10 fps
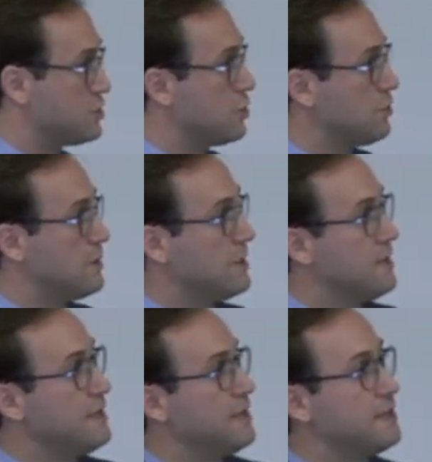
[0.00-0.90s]
So
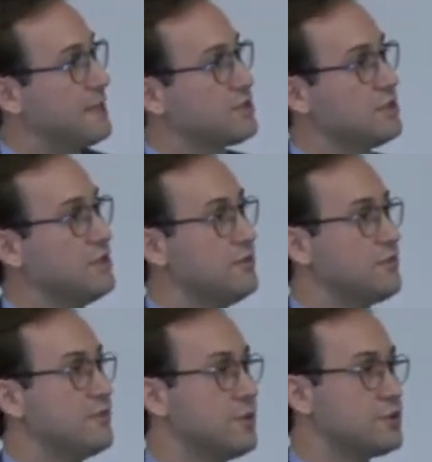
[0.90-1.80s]
it actually
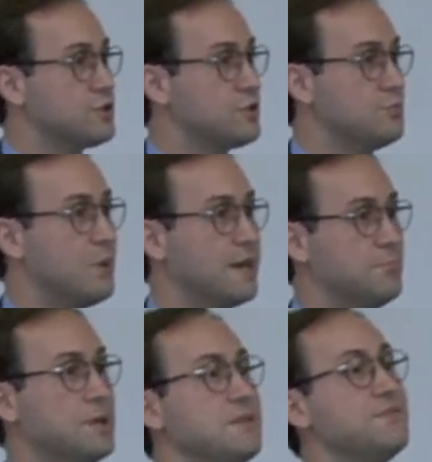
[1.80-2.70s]
refers to my
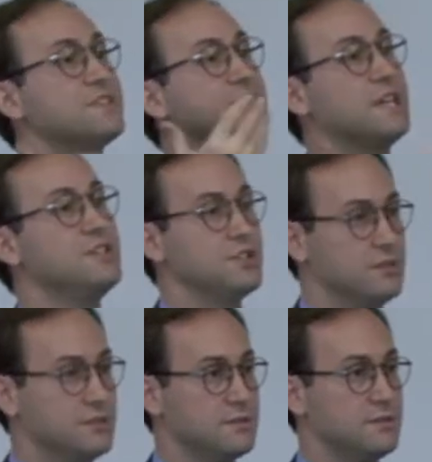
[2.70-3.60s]

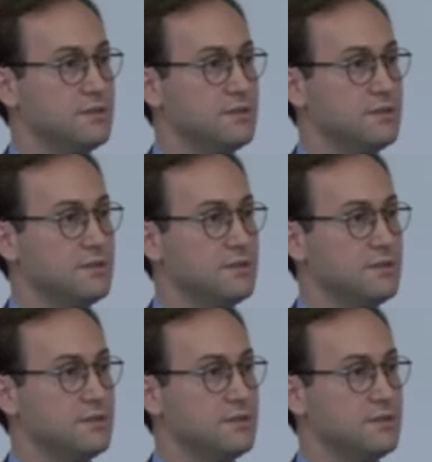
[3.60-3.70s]
manifestation